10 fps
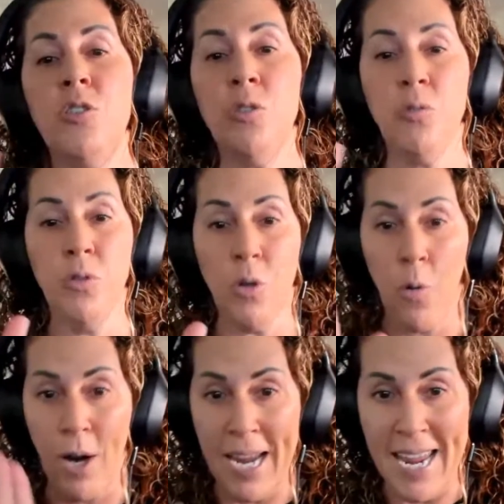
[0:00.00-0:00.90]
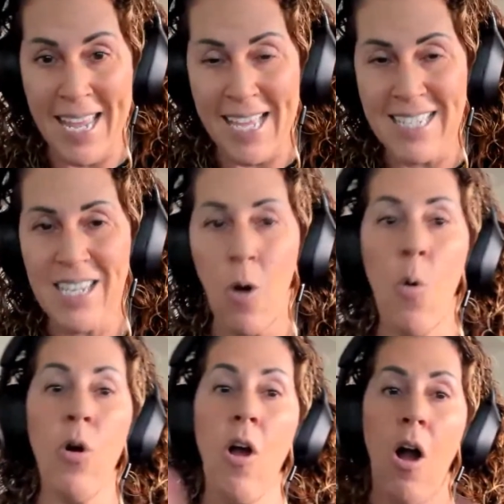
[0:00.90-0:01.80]
to your hand
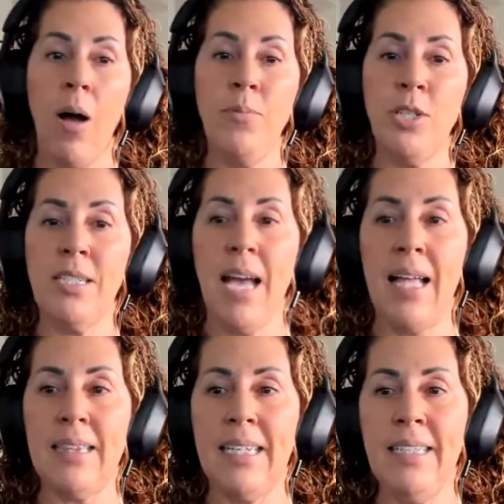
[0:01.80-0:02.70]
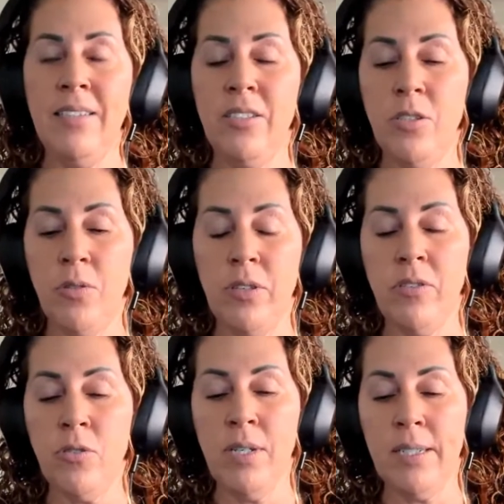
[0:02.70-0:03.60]
or object, at least, to do this
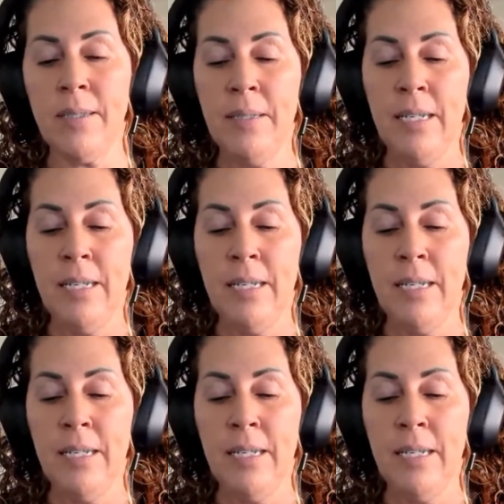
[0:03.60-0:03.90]
trick.